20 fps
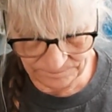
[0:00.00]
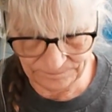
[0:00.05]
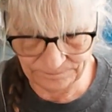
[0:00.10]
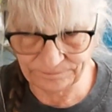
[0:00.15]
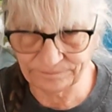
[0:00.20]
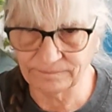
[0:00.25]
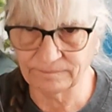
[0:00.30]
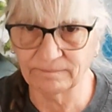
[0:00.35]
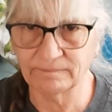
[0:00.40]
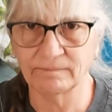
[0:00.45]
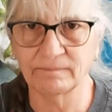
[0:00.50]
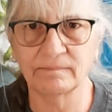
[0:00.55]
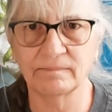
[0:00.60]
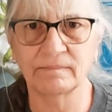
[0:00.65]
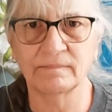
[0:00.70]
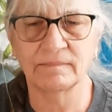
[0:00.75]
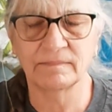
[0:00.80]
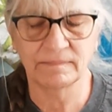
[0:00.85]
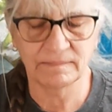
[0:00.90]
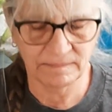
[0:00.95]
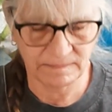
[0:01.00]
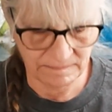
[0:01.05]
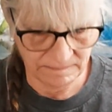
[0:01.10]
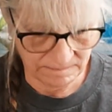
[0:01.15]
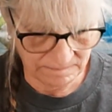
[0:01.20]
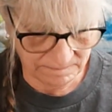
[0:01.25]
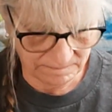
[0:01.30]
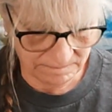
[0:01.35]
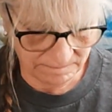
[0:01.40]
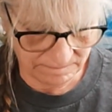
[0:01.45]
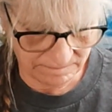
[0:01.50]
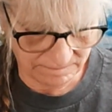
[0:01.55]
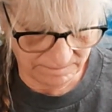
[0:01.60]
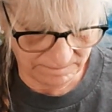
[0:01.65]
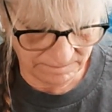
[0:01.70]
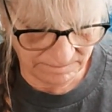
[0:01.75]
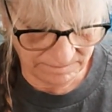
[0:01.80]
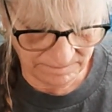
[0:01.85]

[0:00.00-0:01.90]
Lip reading: (silence)